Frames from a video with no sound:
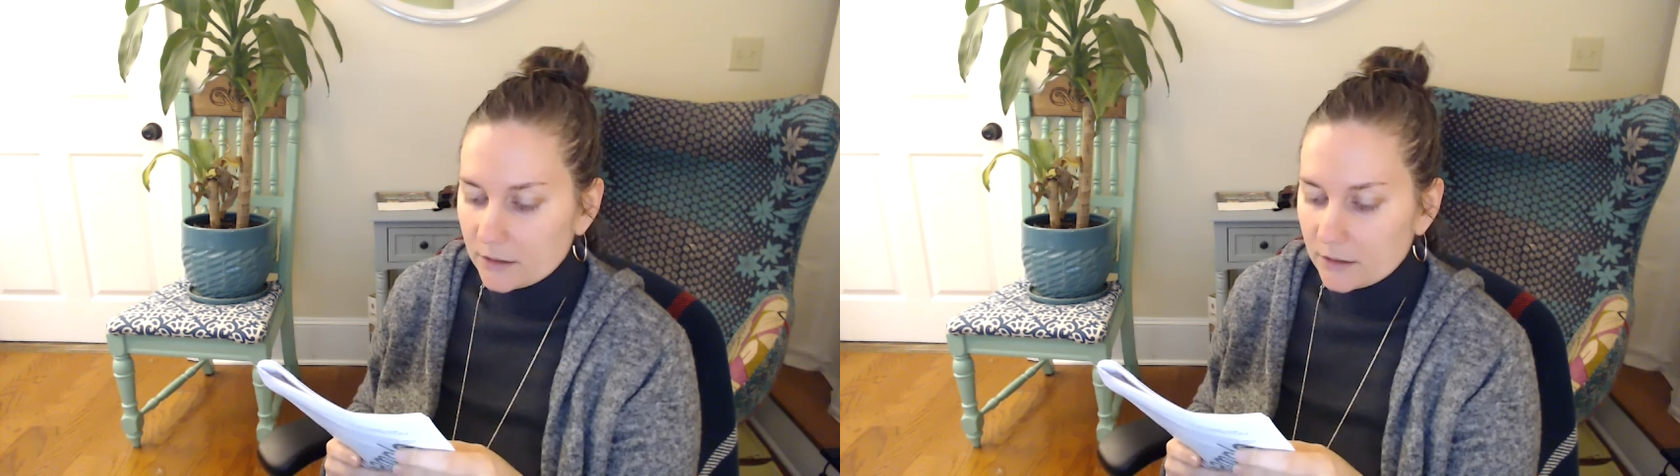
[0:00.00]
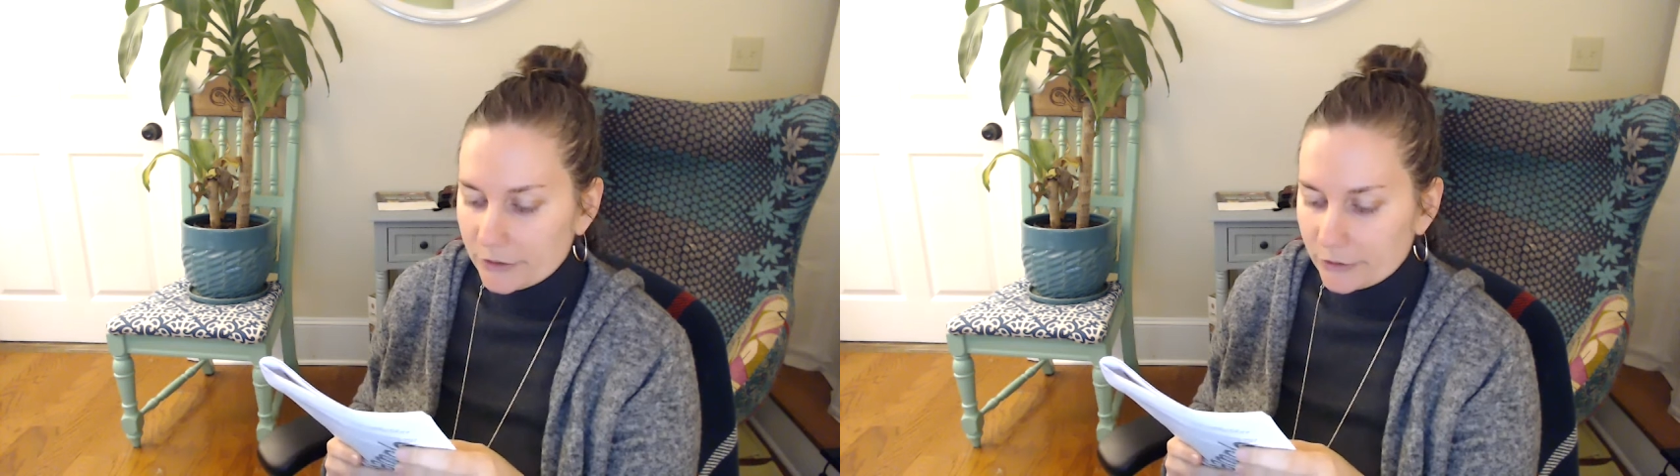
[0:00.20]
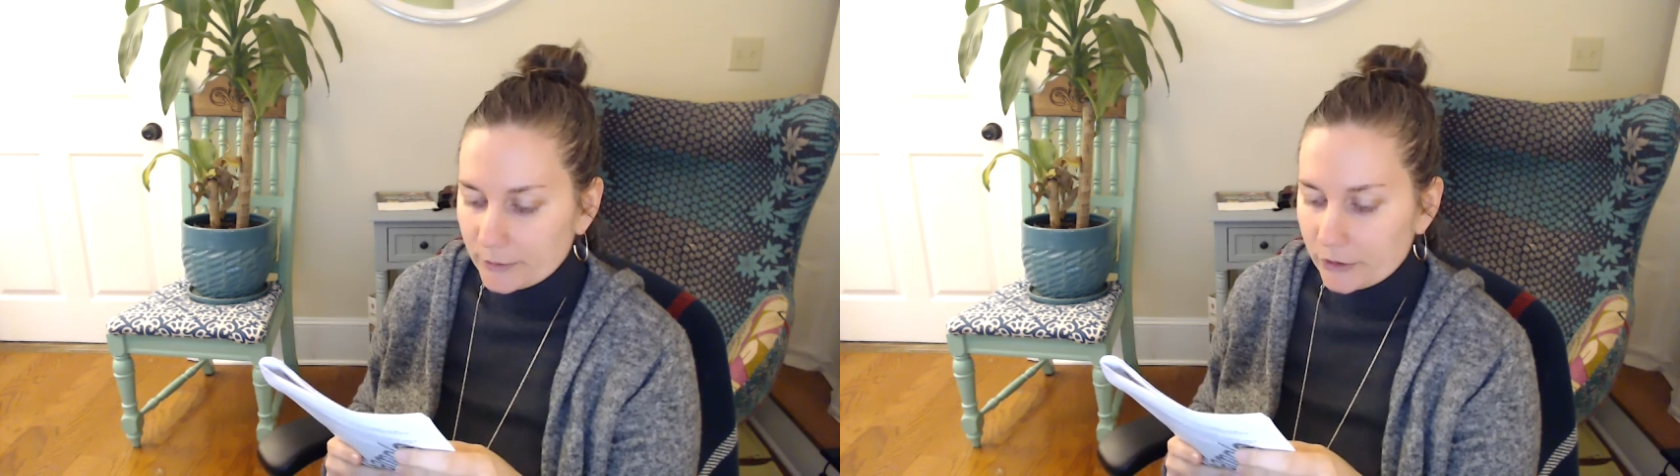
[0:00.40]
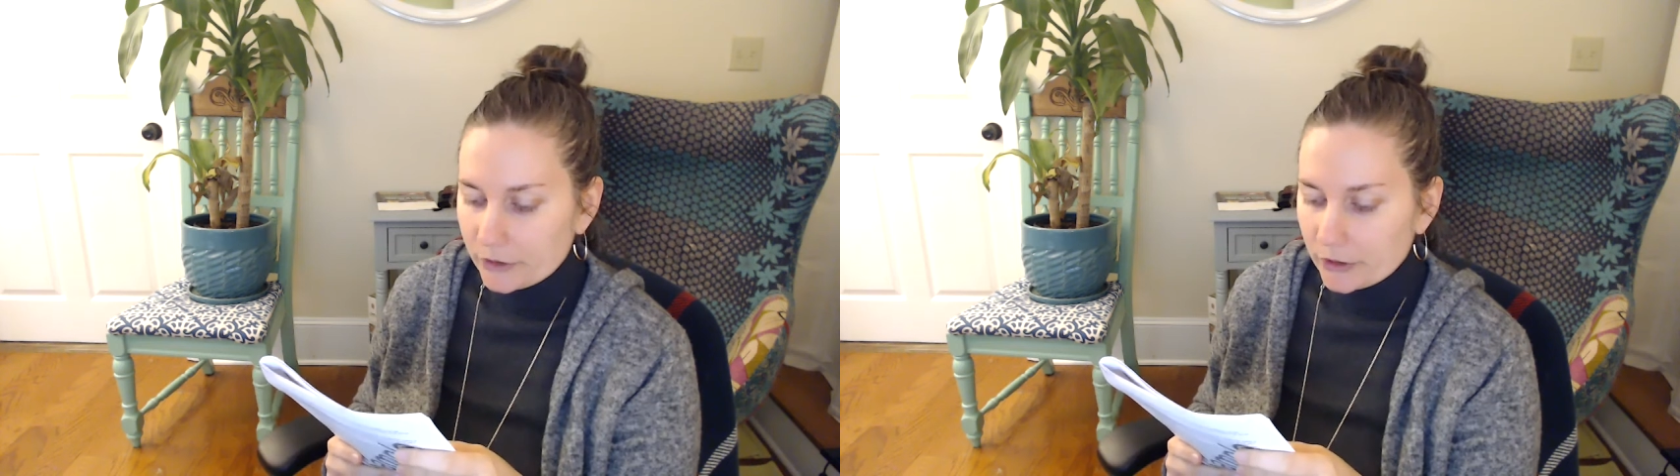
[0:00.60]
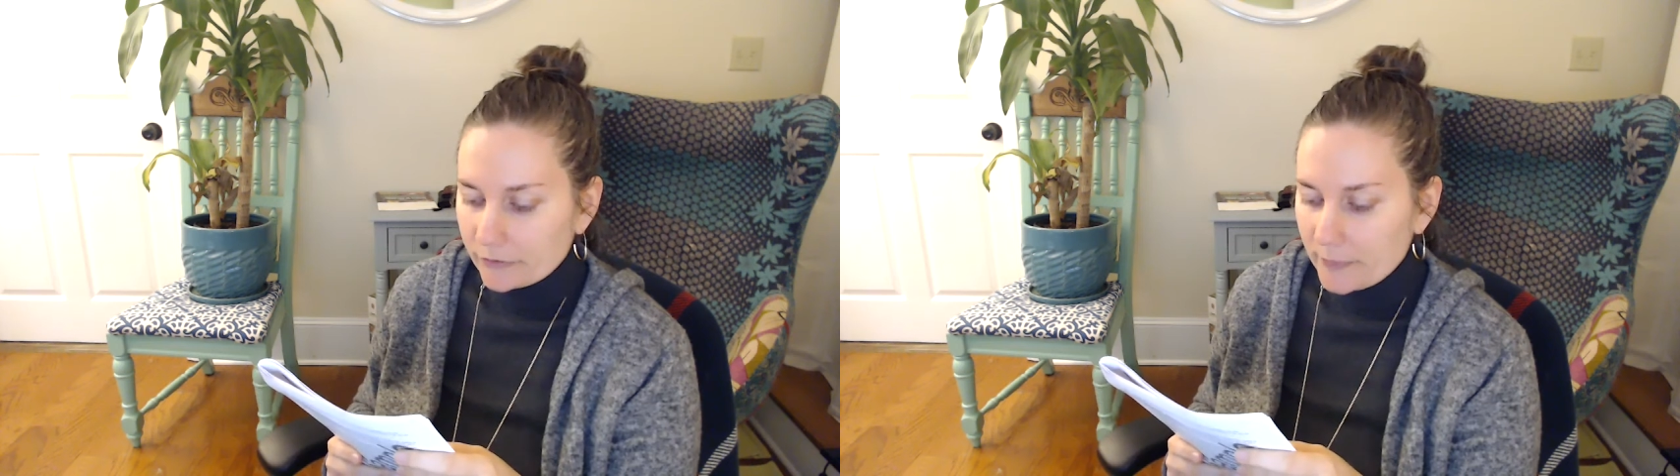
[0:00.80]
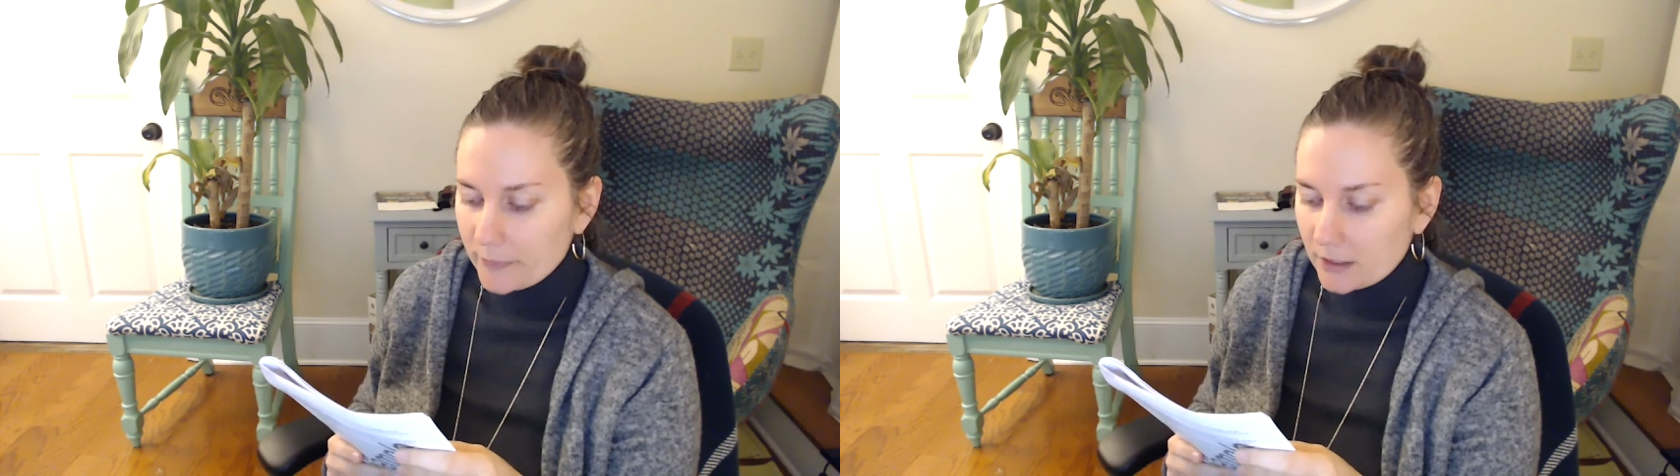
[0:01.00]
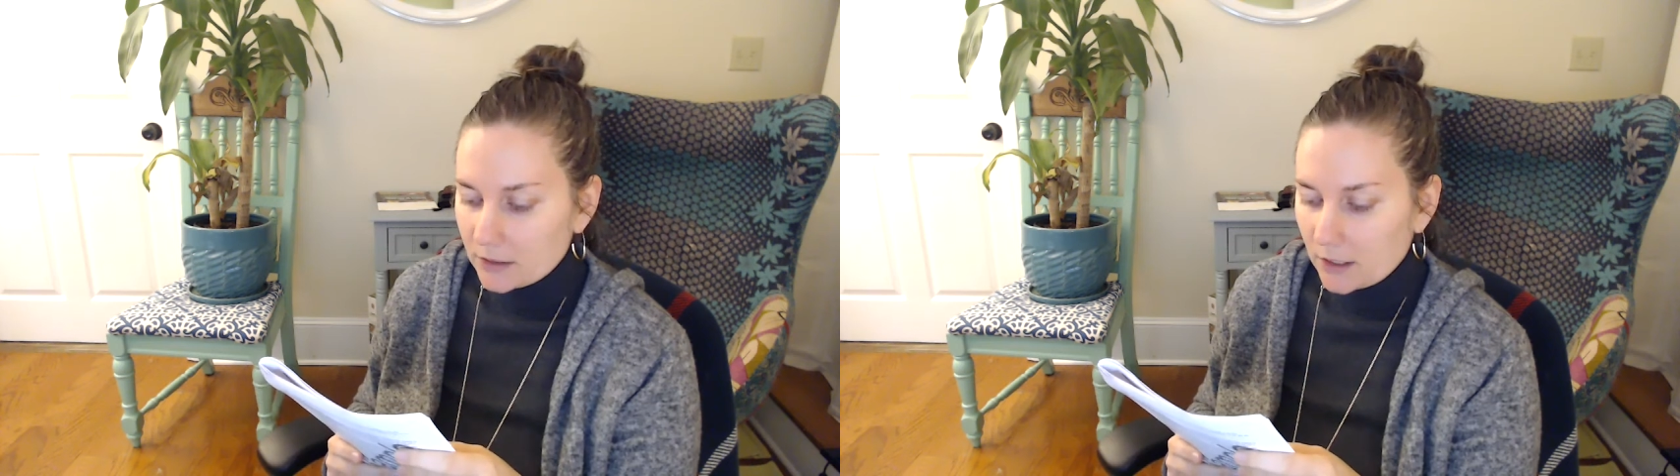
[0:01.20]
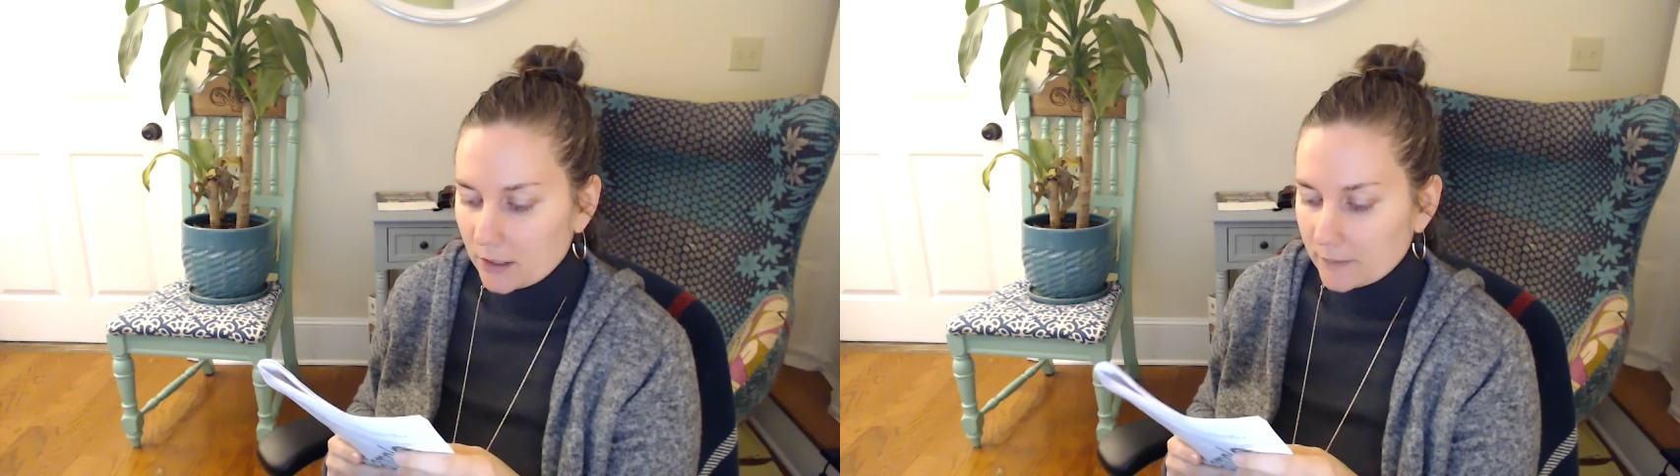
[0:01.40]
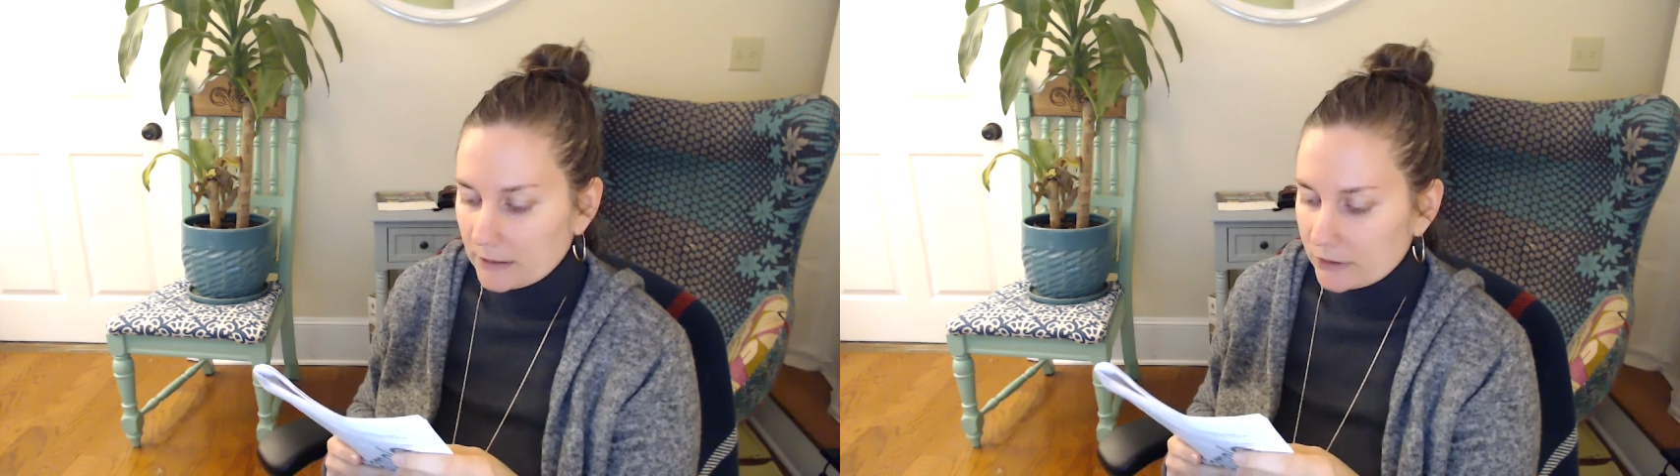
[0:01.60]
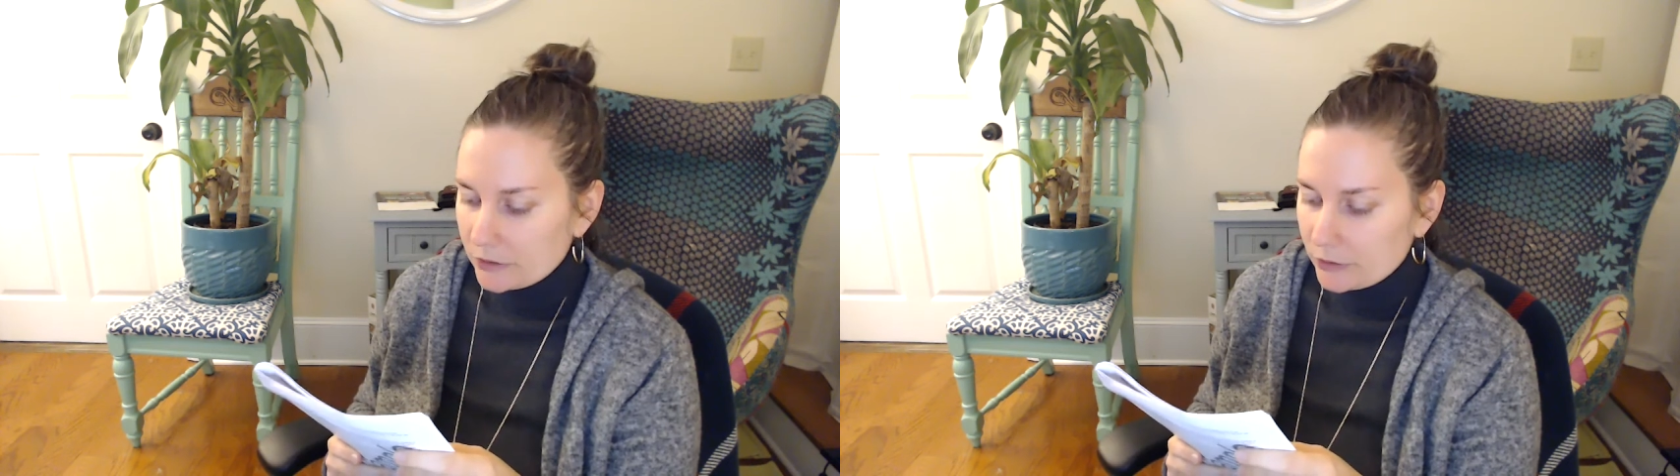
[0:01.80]
distribution of bidding
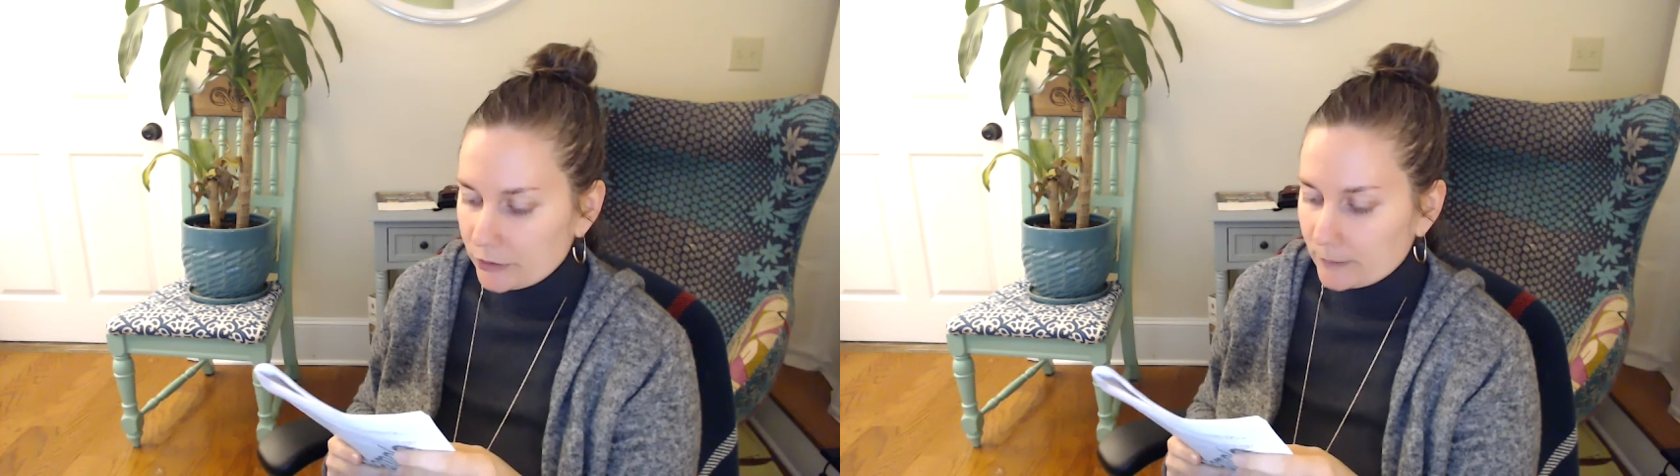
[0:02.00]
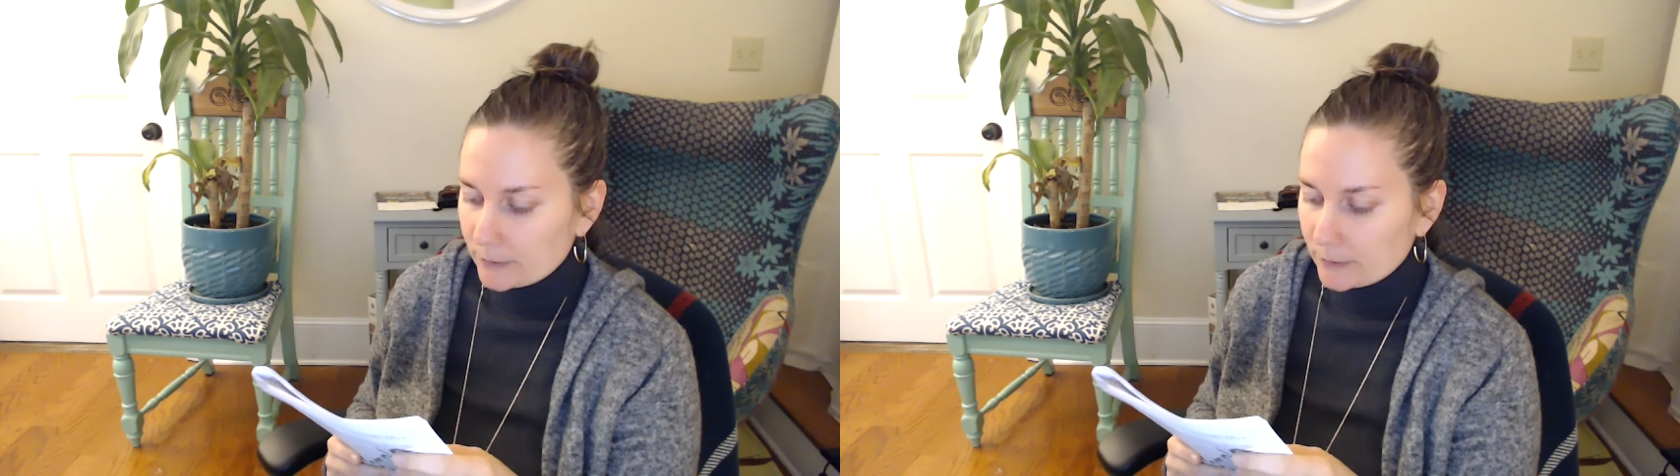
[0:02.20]
documents to